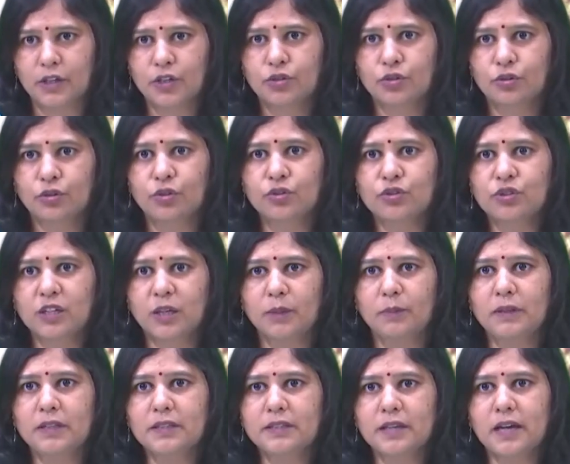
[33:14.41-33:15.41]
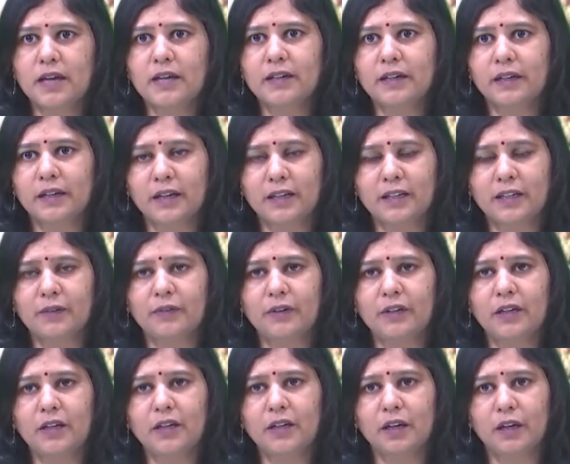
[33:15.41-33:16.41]
So those tables are
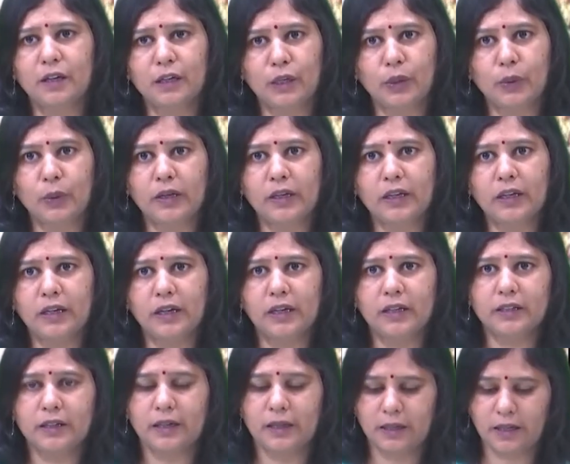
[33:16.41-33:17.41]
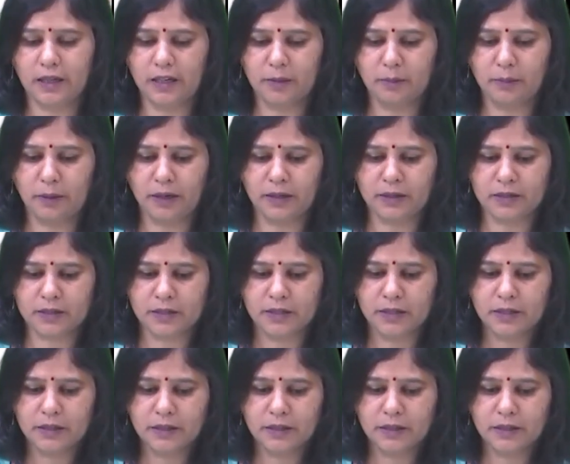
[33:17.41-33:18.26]
connectivity, contiguity, and containment.